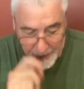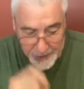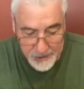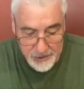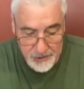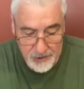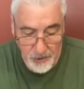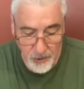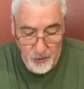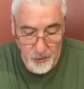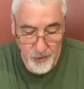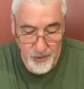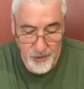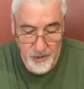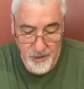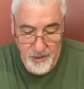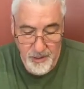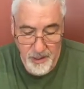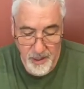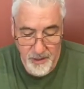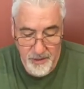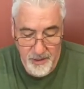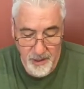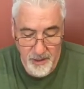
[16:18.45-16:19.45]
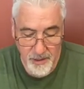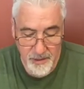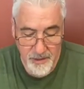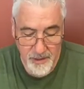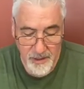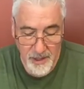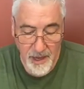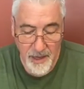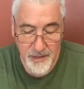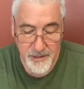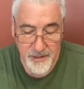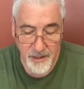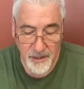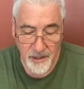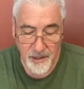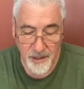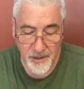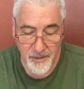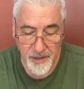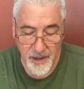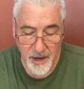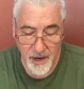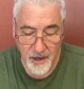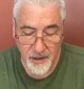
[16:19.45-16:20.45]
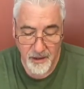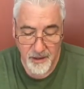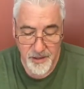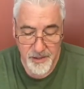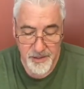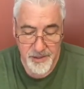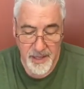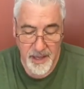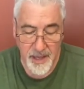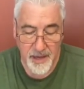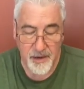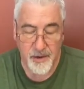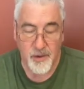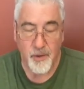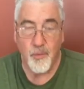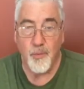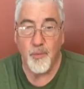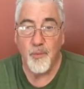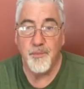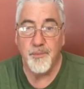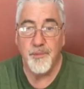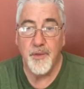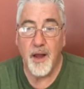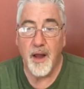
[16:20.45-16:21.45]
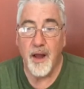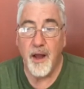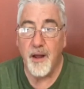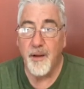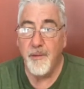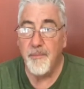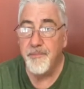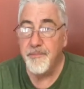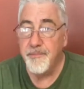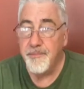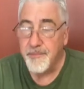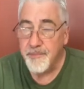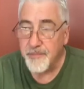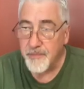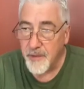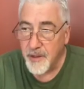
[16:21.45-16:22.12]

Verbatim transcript: So the the, the idea there is that um,